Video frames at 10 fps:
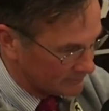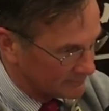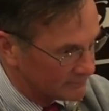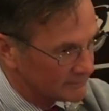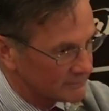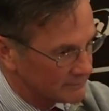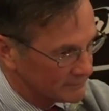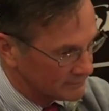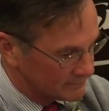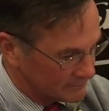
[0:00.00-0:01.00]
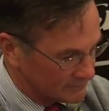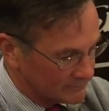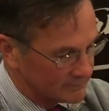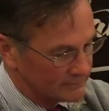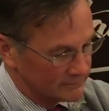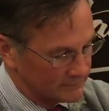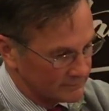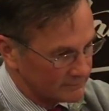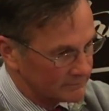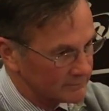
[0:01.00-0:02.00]

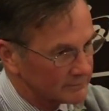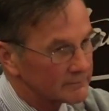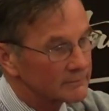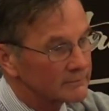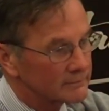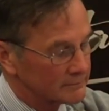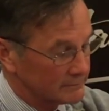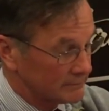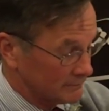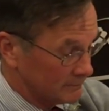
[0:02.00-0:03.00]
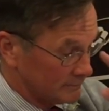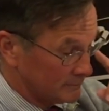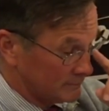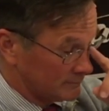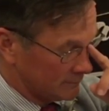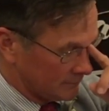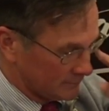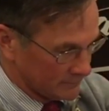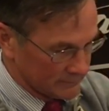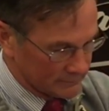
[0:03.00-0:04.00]

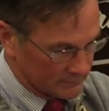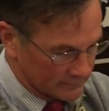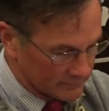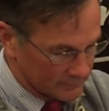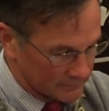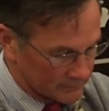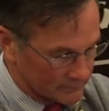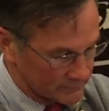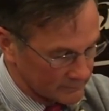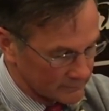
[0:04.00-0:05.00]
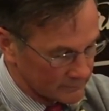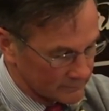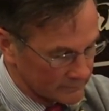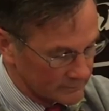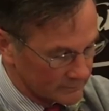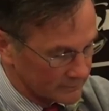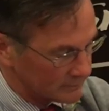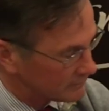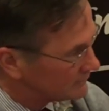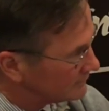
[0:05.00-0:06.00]

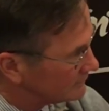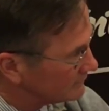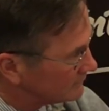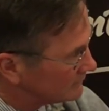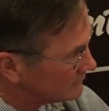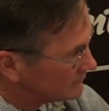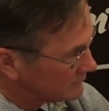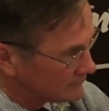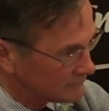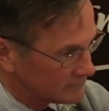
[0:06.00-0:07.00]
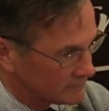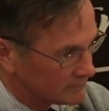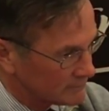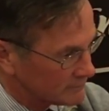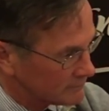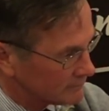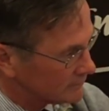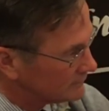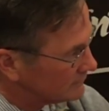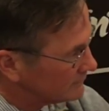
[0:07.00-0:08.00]
(not speaking)